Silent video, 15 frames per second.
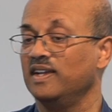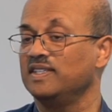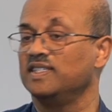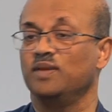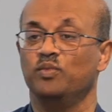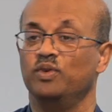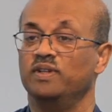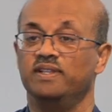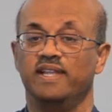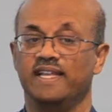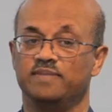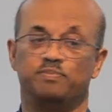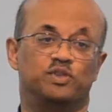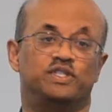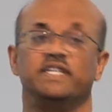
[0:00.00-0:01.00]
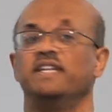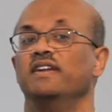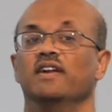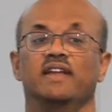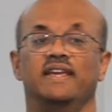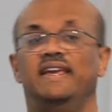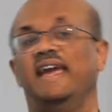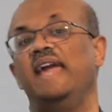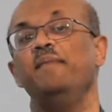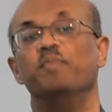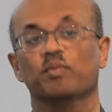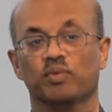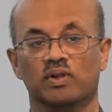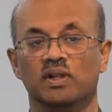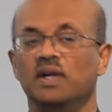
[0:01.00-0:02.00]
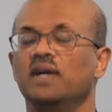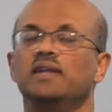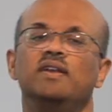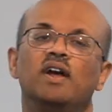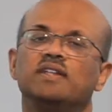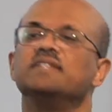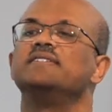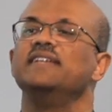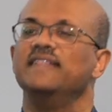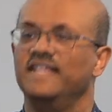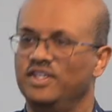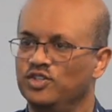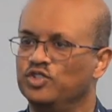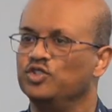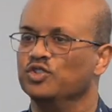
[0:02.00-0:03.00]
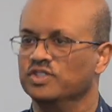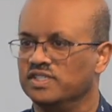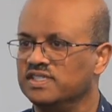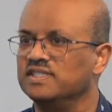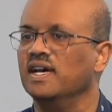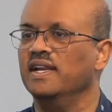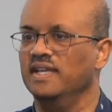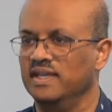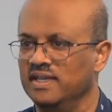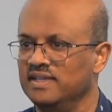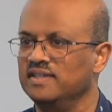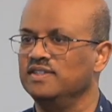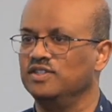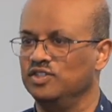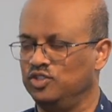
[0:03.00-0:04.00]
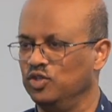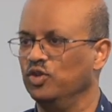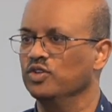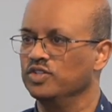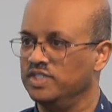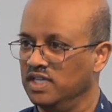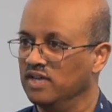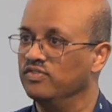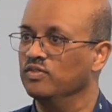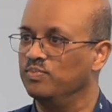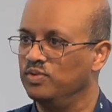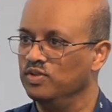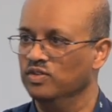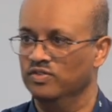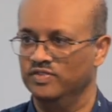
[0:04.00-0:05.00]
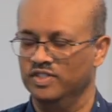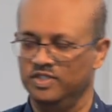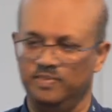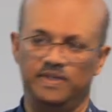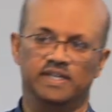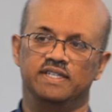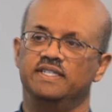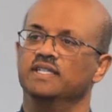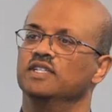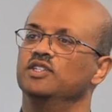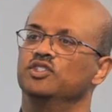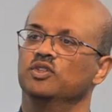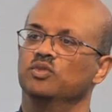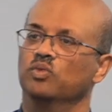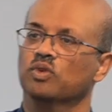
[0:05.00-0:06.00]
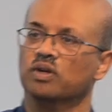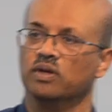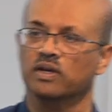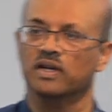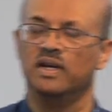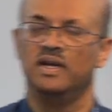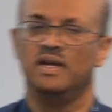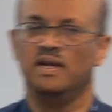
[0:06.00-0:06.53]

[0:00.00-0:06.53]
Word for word: Not someone that's particularly capable. Not to say that you shouldn't study to show yourself approved and to be a diligent worker.